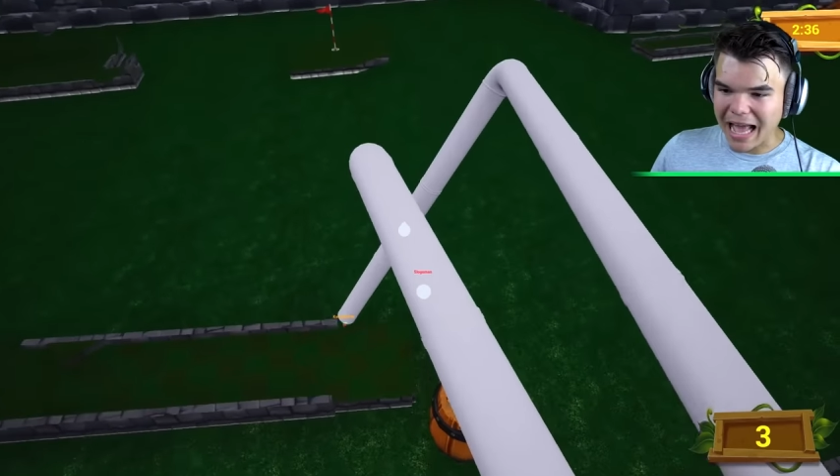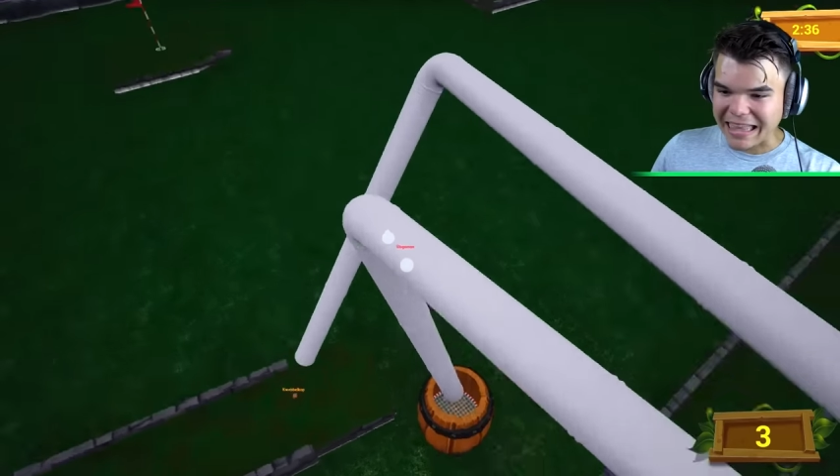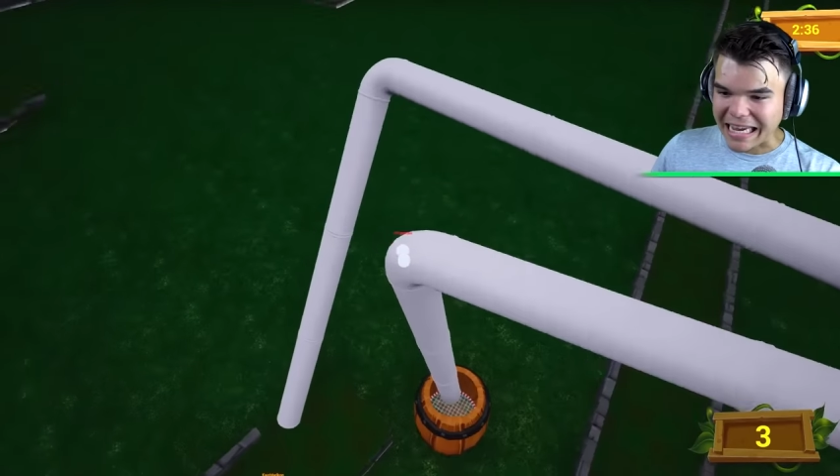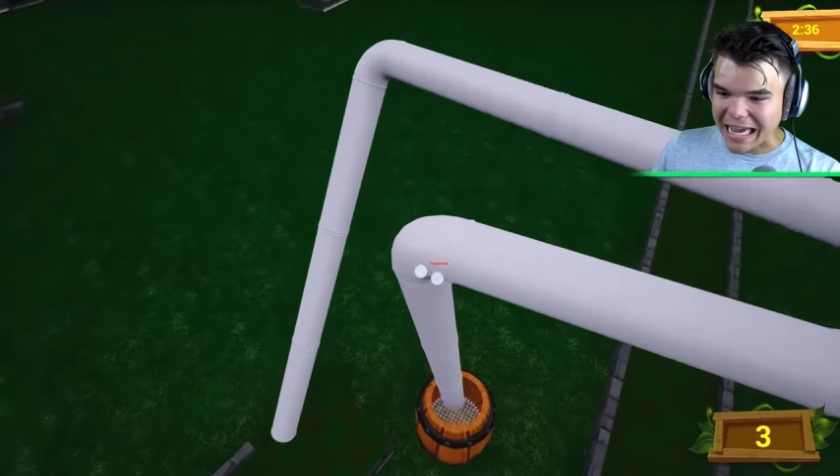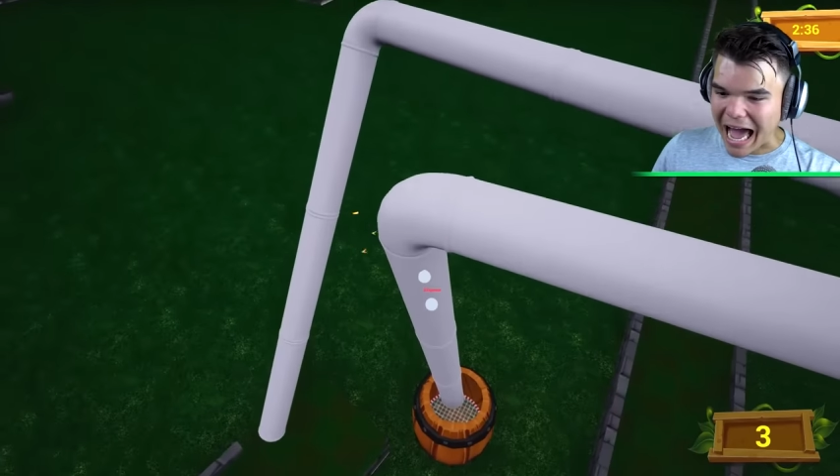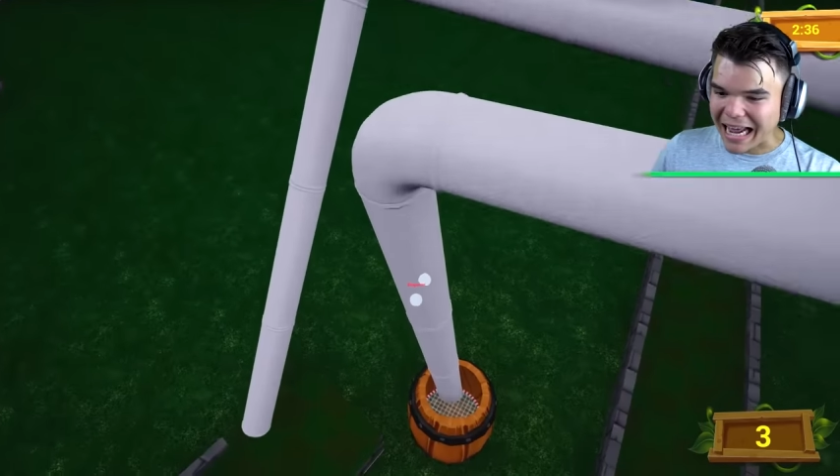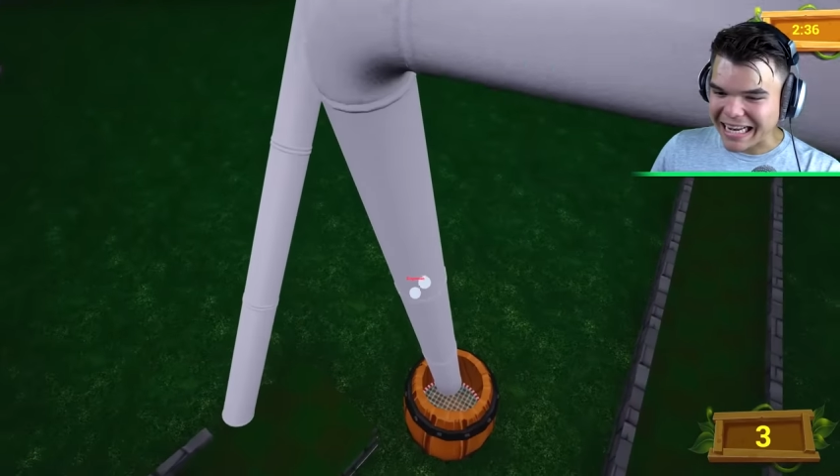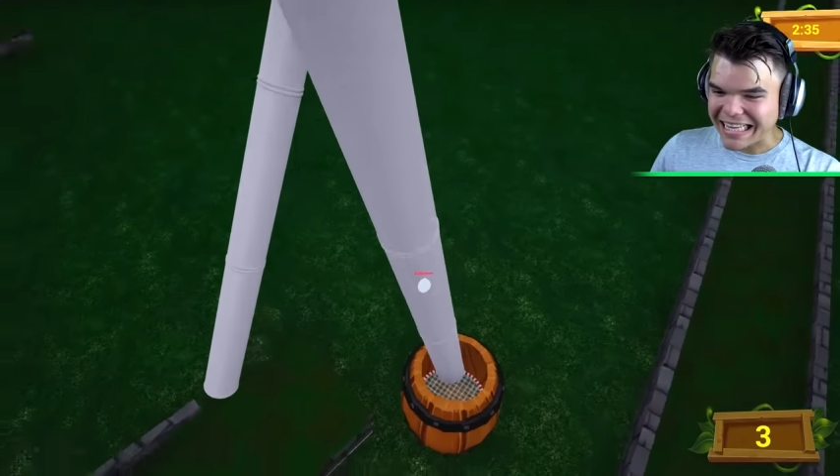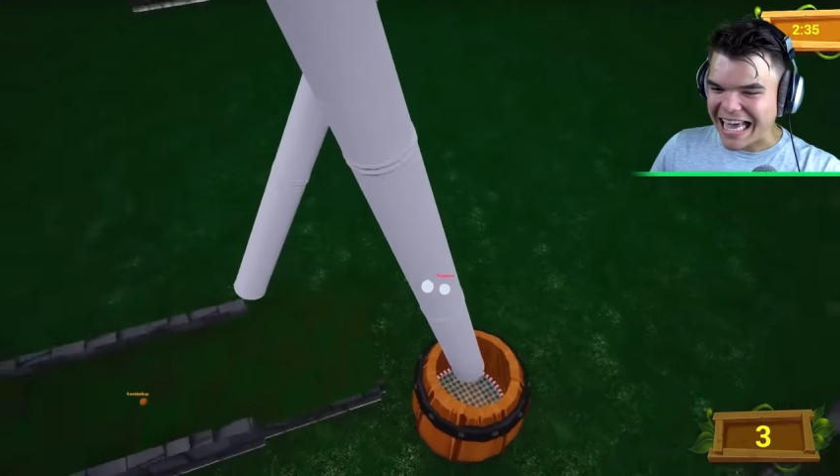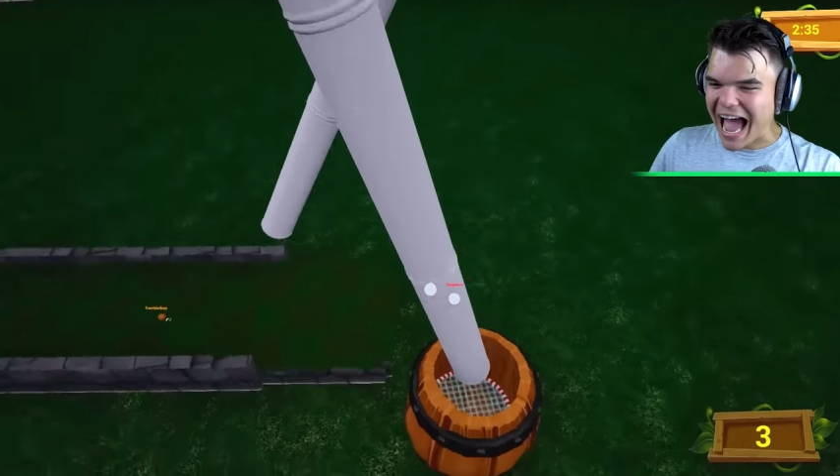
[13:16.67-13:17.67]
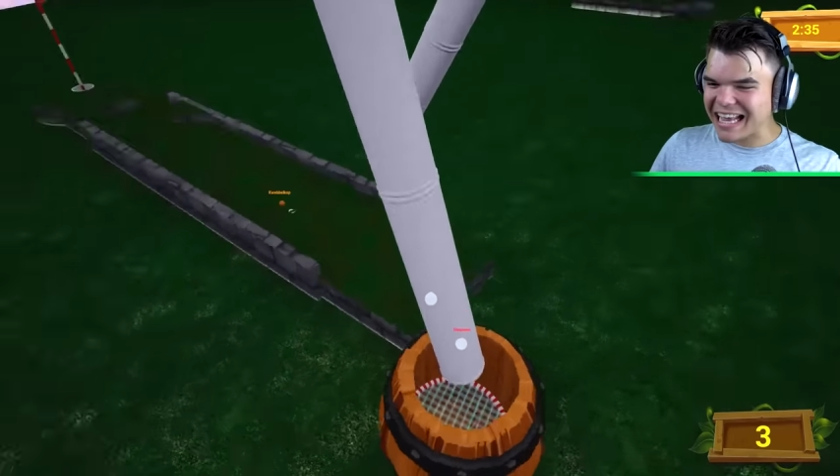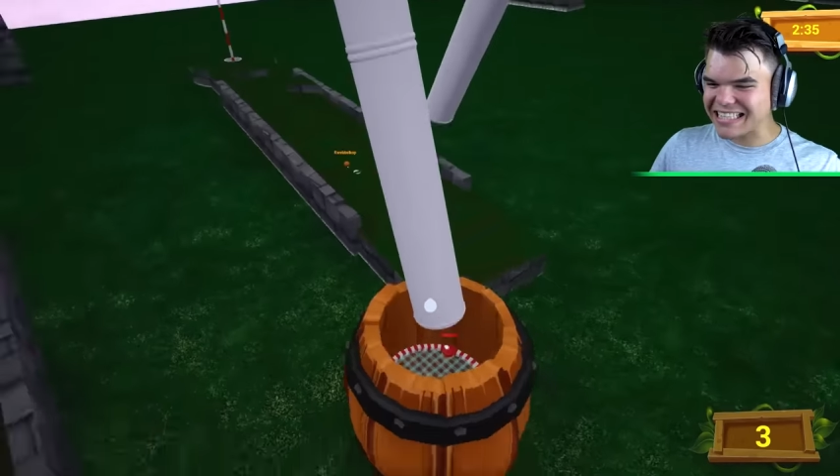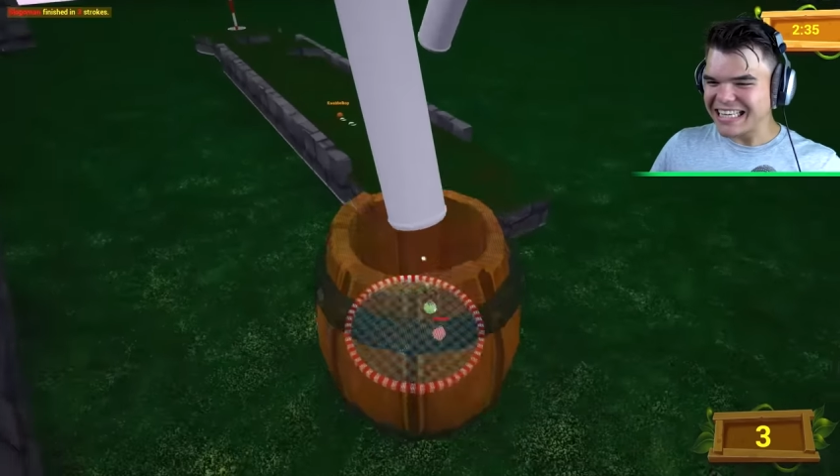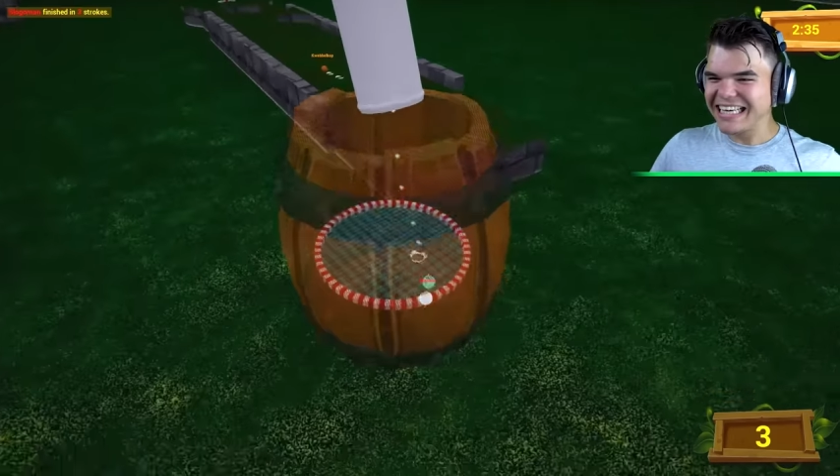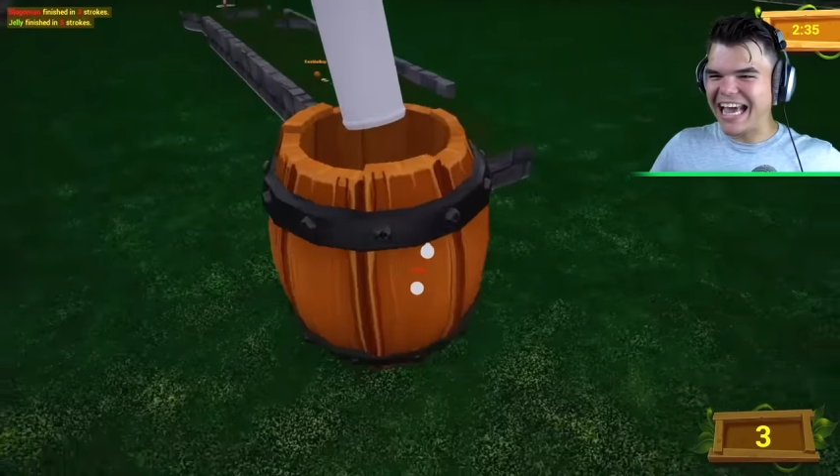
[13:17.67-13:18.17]
I think I got Yay!
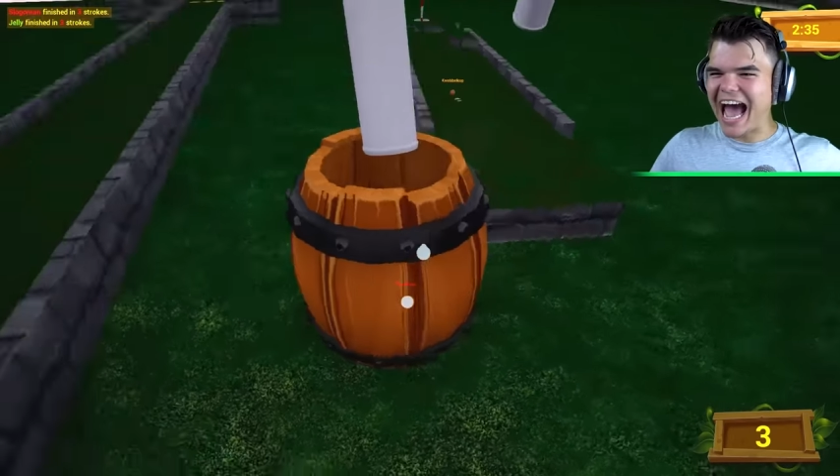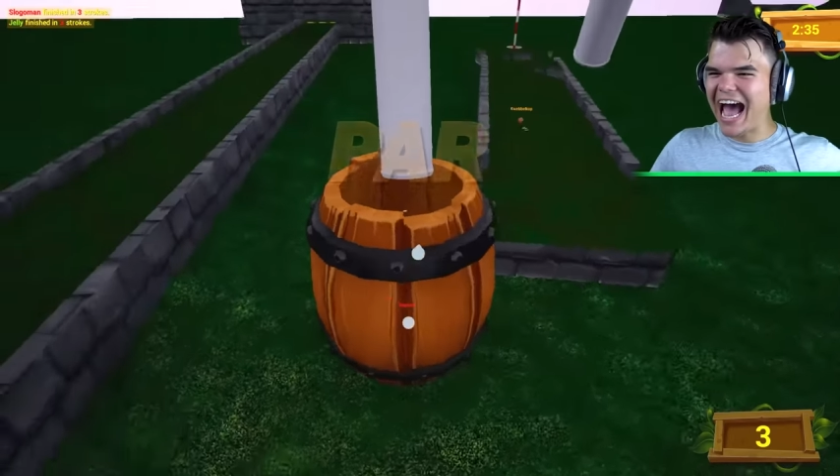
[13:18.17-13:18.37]
it. Yes.